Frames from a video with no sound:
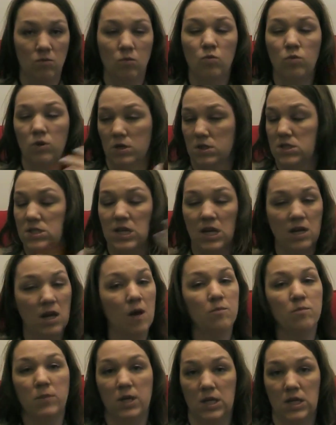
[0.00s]
we'll set
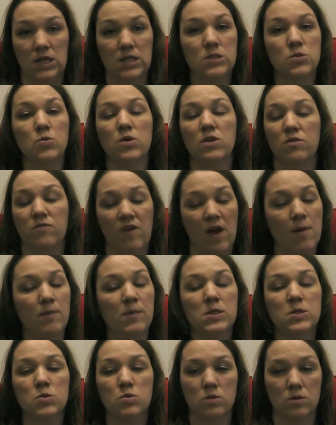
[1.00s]
up meetings with
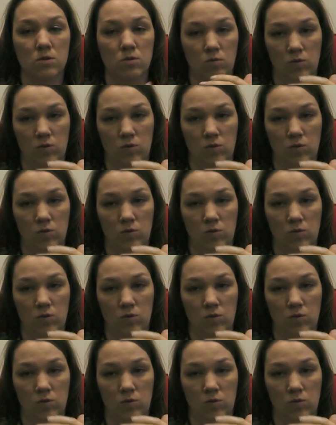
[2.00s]
families